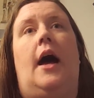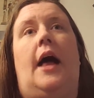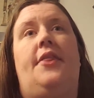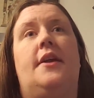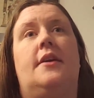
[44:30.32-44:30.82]

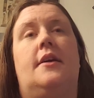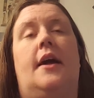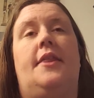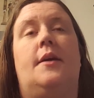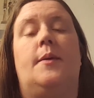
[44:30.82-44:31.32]
I
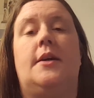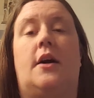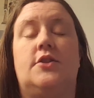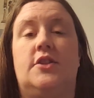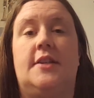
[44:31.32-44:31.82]
think we
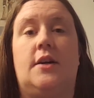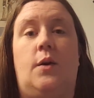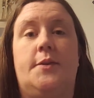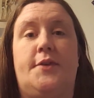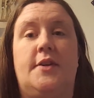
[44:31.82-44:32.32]
all should set
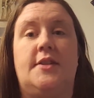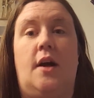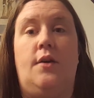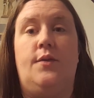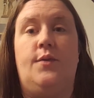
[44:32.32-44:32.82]
goals for
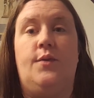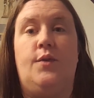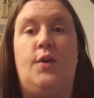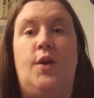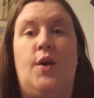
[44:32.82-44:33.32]
ourselves,
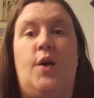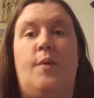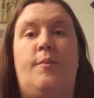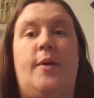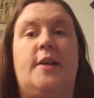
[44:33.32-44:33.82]

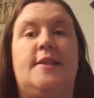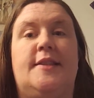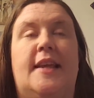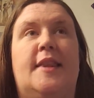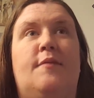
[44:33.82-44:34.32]
but
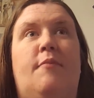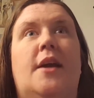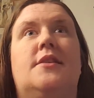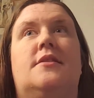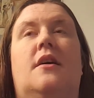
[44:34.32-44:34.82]
set them
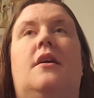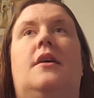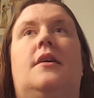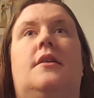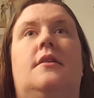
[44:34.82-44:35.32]
based
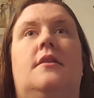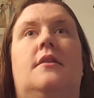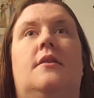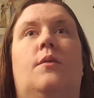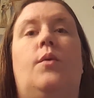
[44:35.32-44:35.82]
on
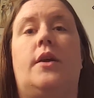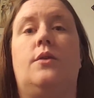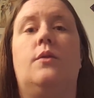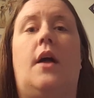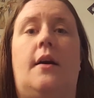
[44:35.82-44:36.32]
what
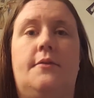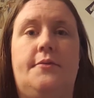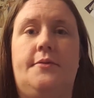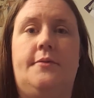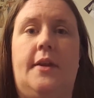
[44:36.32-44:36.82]
you love
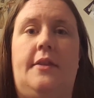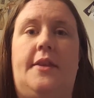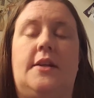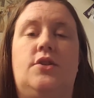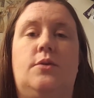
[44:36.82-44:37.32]
and
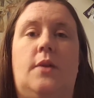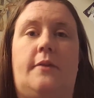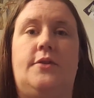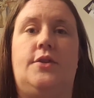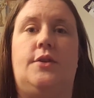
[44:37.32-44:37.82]
things you
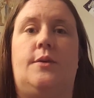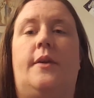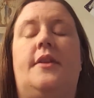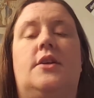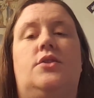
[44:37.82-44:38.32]
love to do
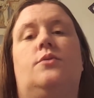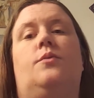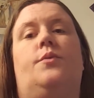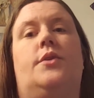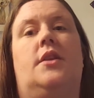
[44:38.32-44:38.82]
and things you
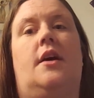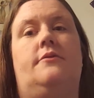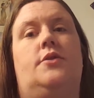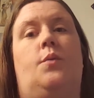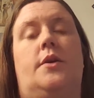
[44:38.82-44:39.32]
would
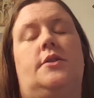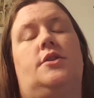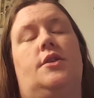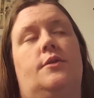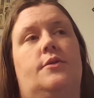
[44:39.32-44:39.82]
love to want to
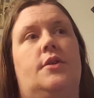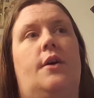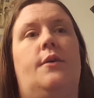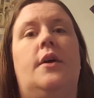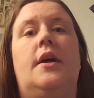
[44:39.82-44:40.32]
do. So,
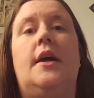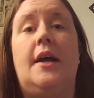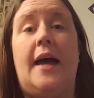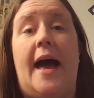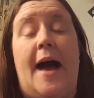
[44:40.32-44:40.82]

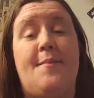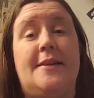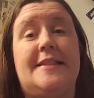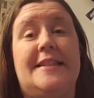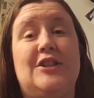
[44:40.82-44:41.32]
happy
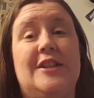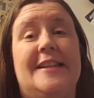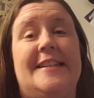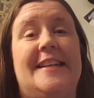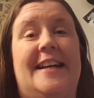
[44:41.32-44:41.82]

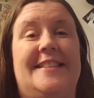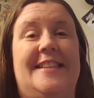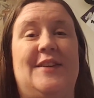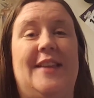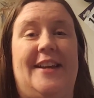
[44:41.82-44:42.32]
stitching. I'll
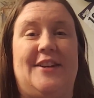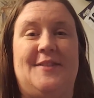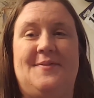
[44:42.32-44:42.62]
see you later.